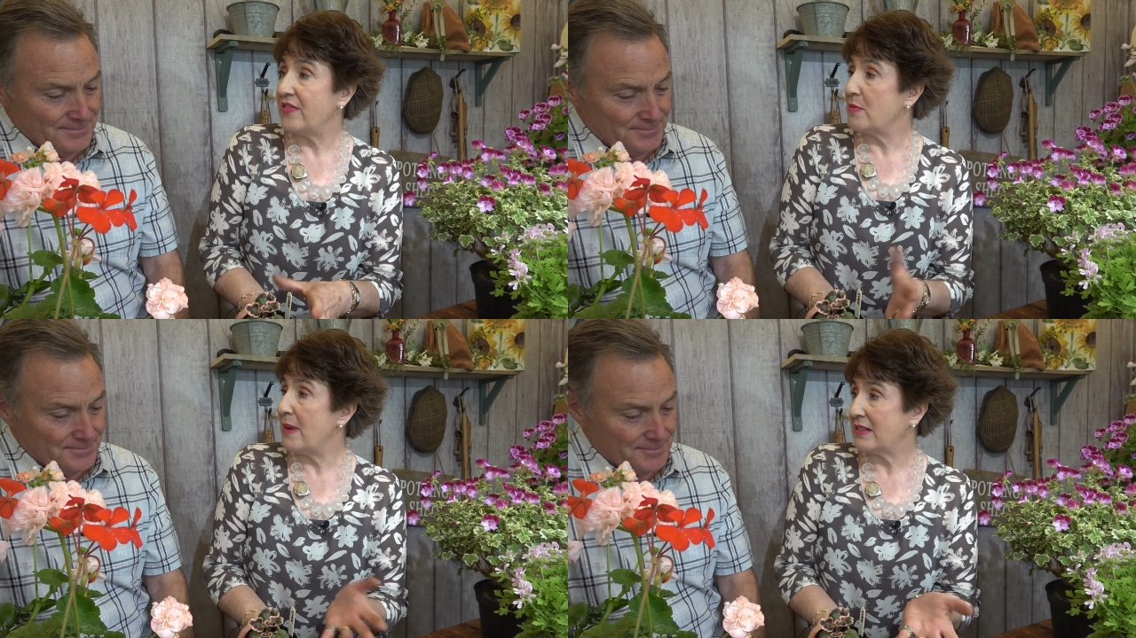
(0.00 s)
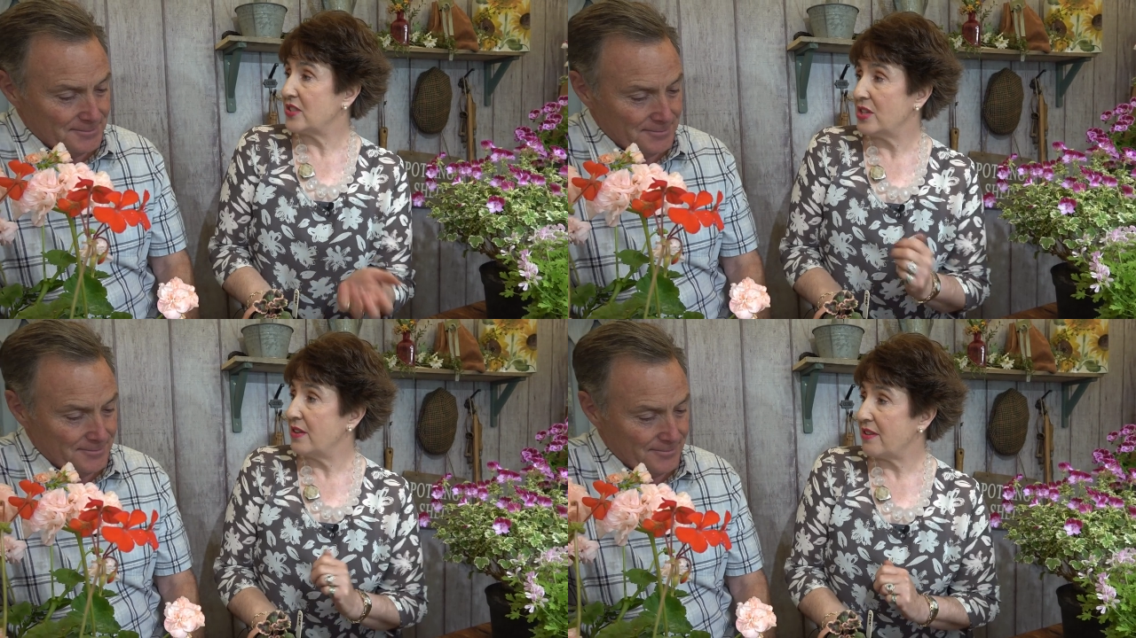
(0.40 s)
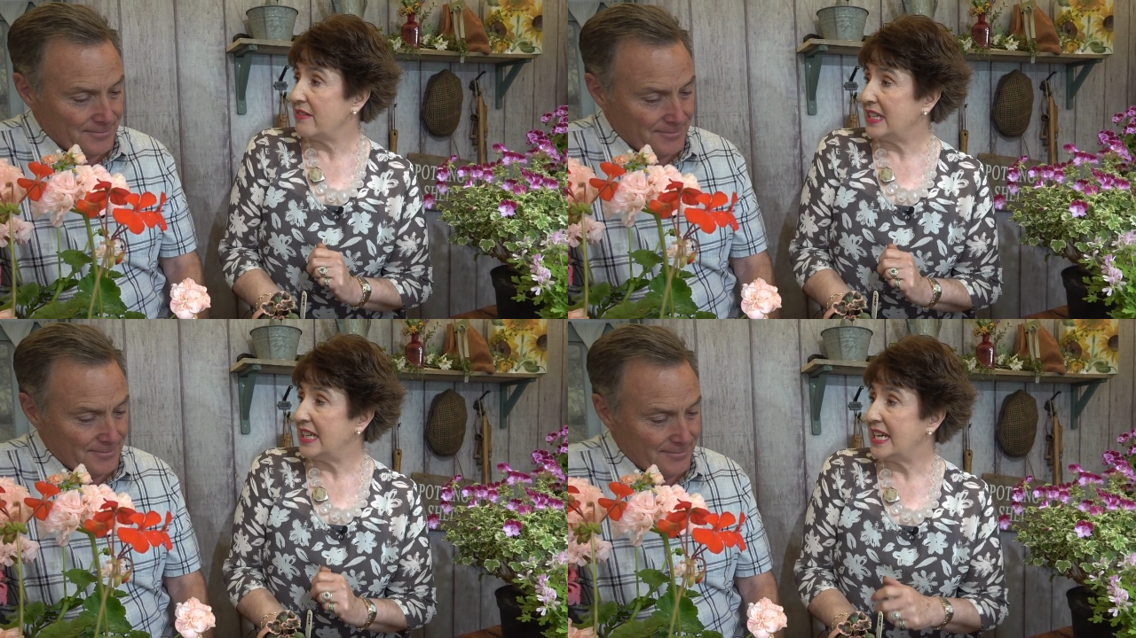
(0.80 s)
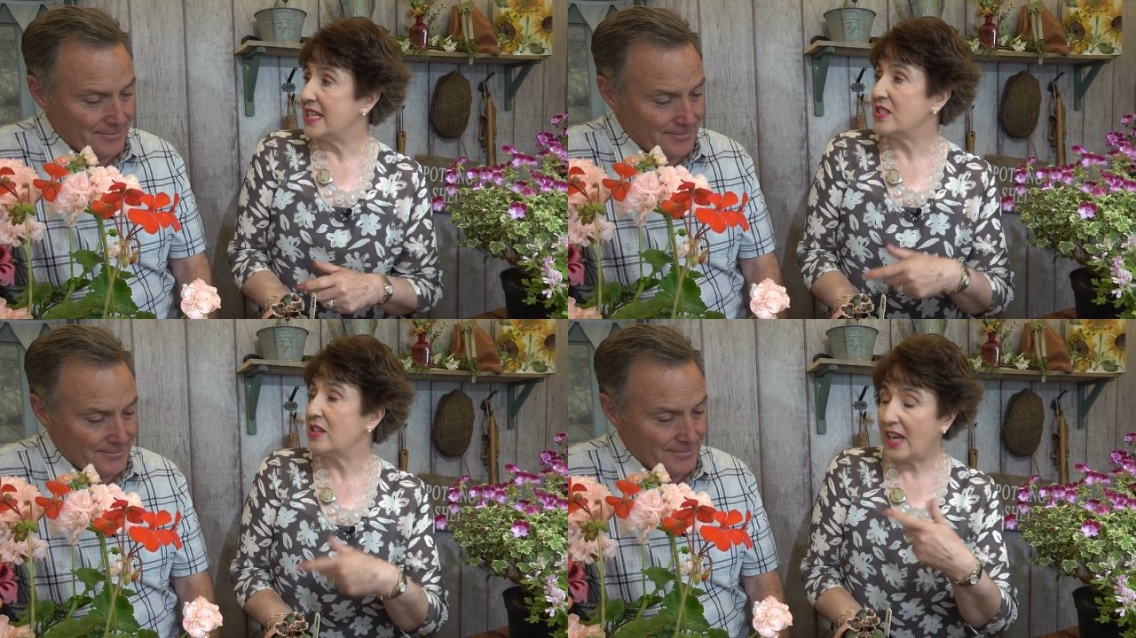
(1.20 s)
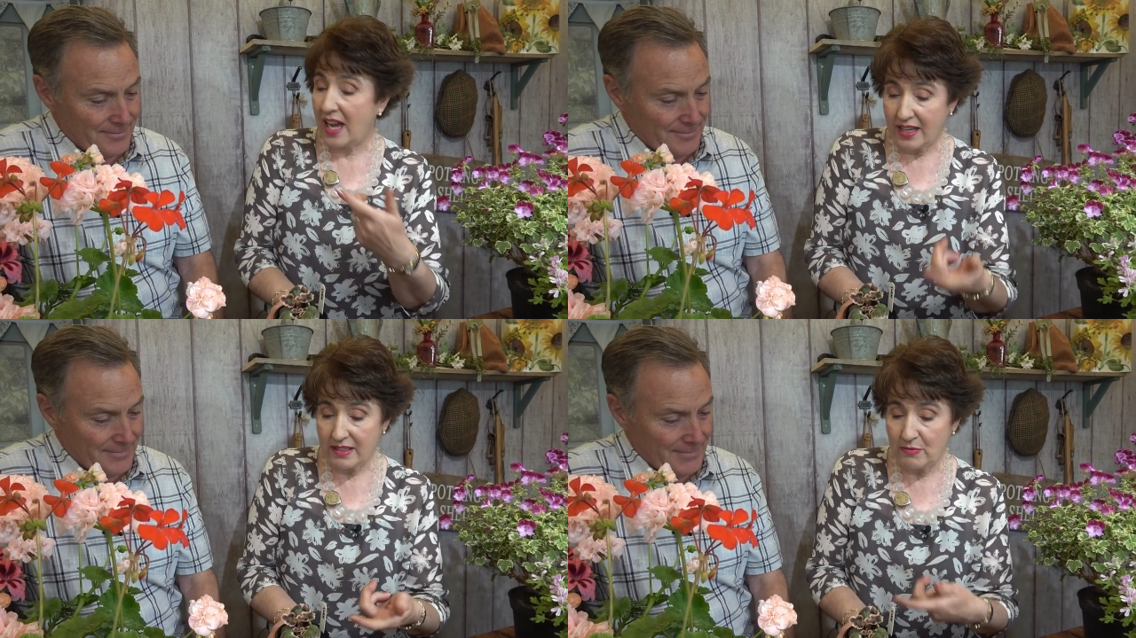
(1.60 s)
Speaker 1: for about two or three years. You
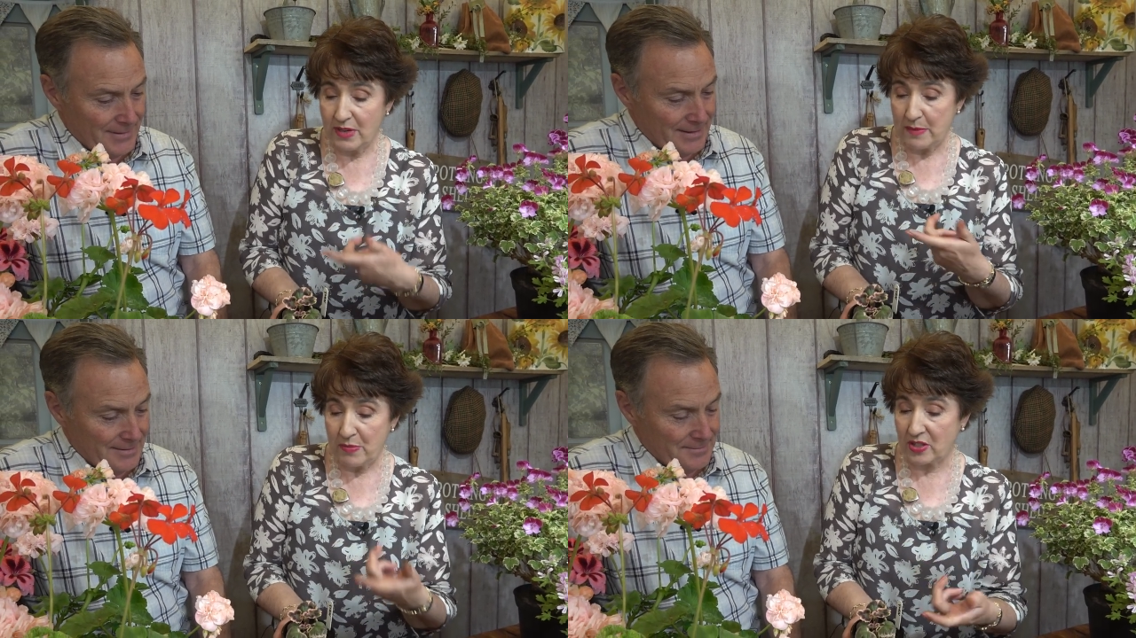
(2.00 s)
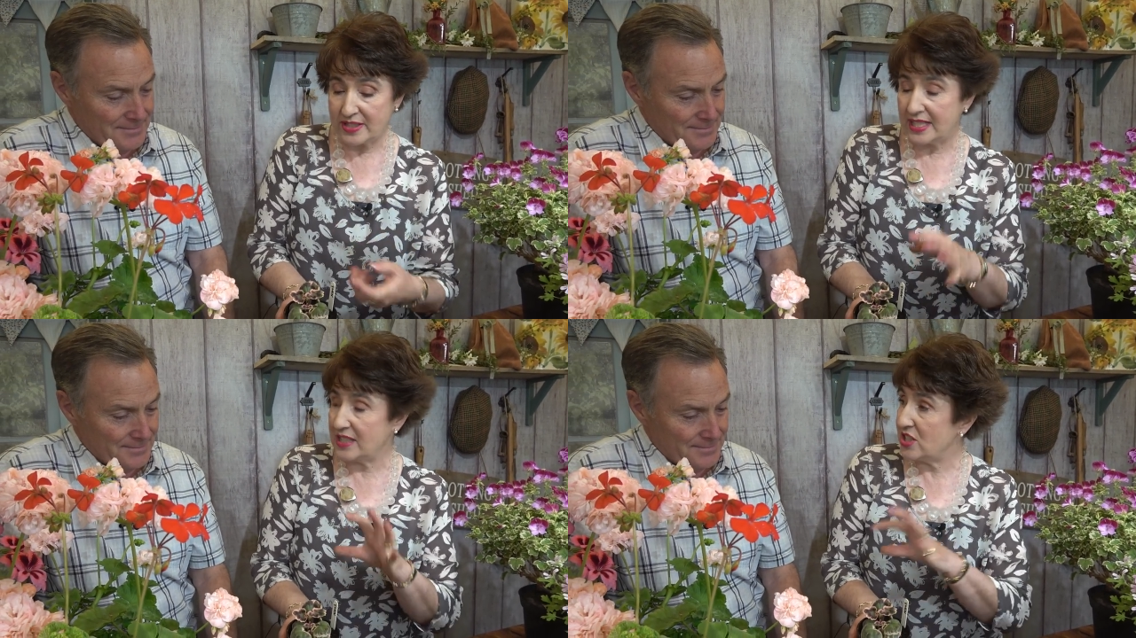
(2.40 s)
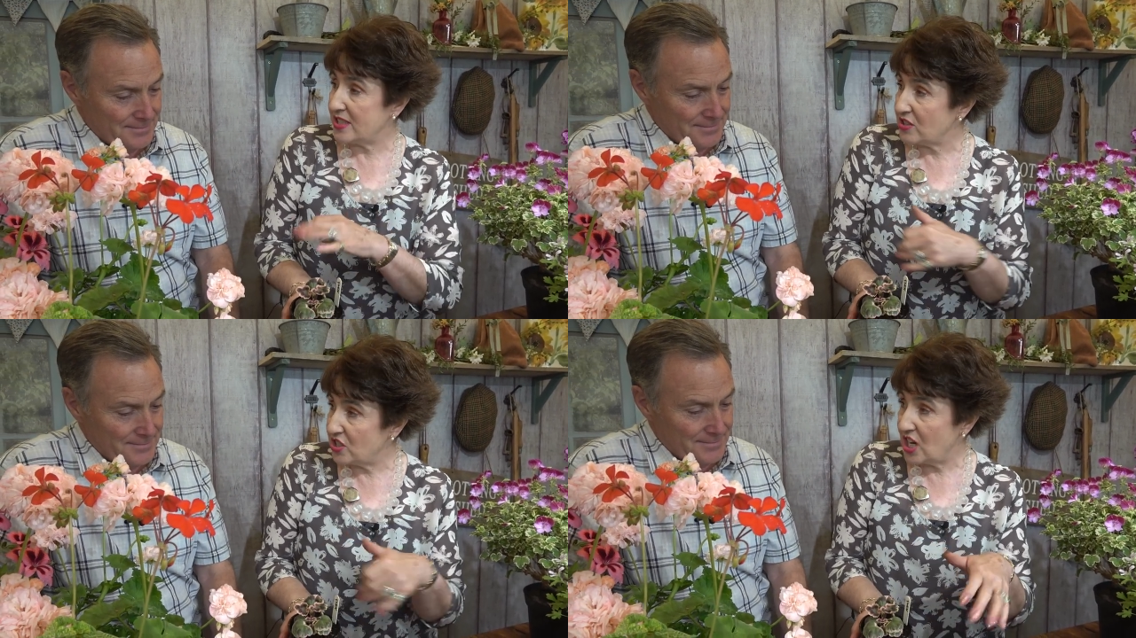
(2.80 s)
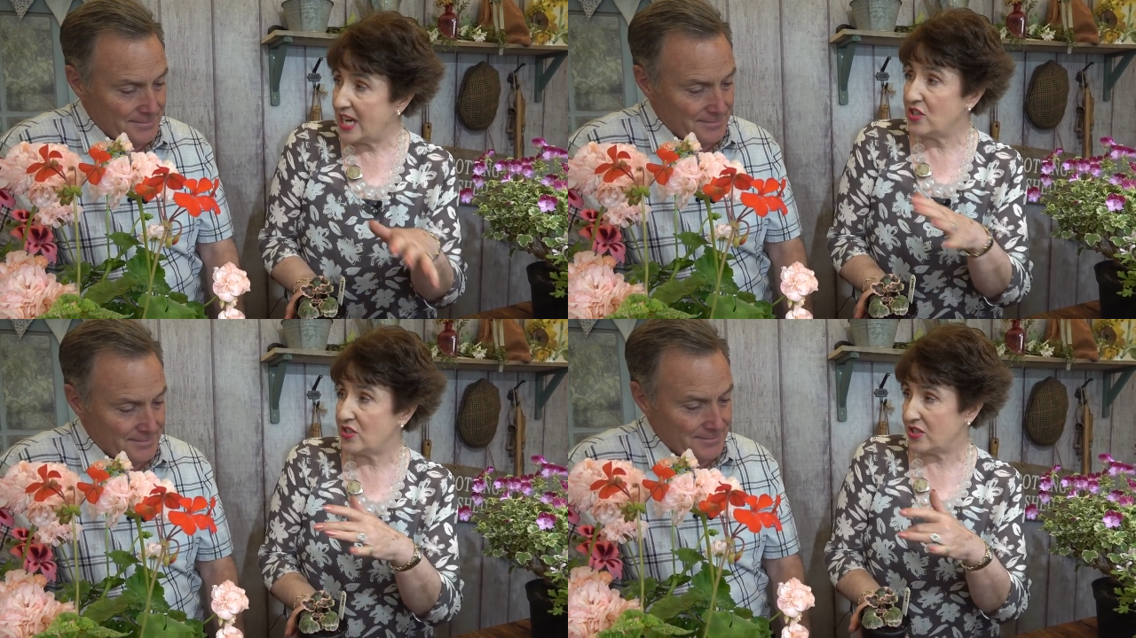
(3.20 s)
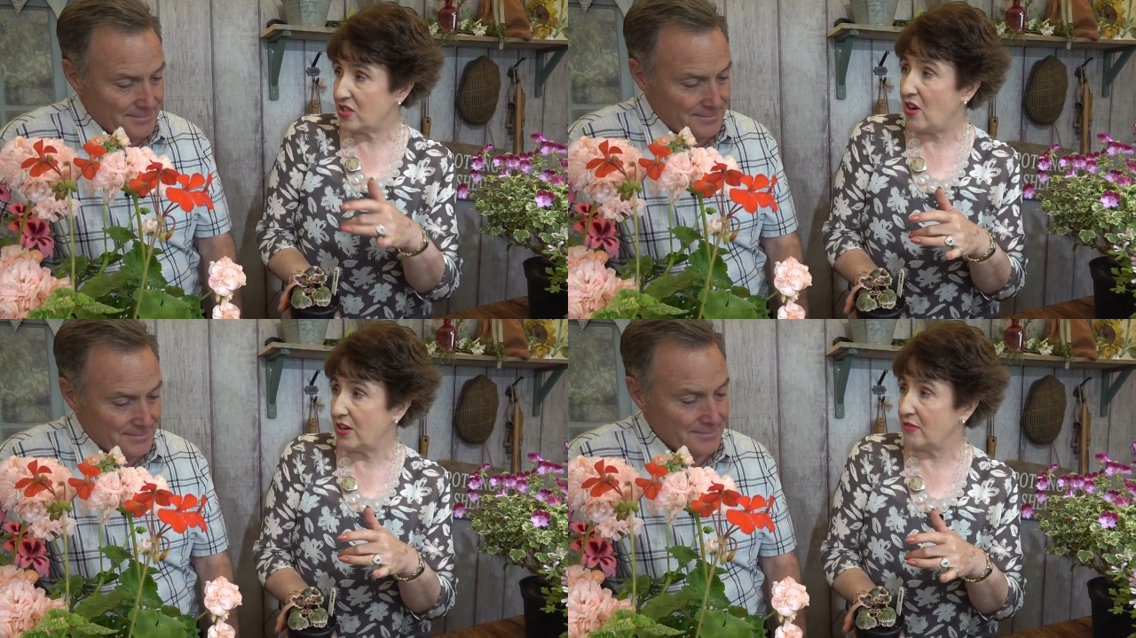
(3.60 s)
can repot it and change the
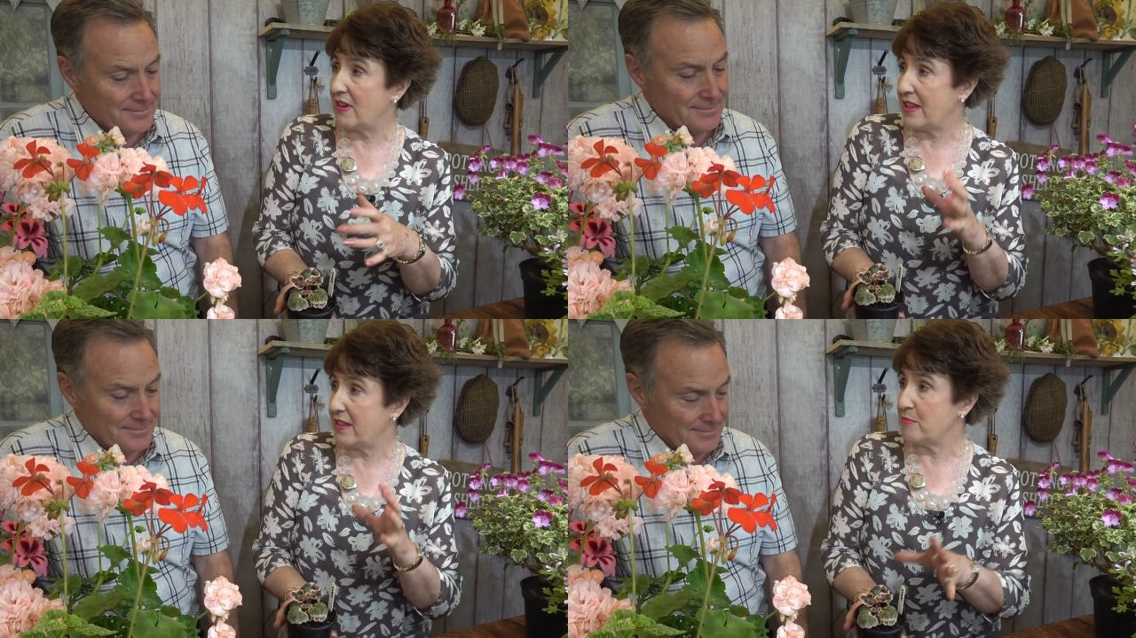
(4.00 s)
soil rather mm.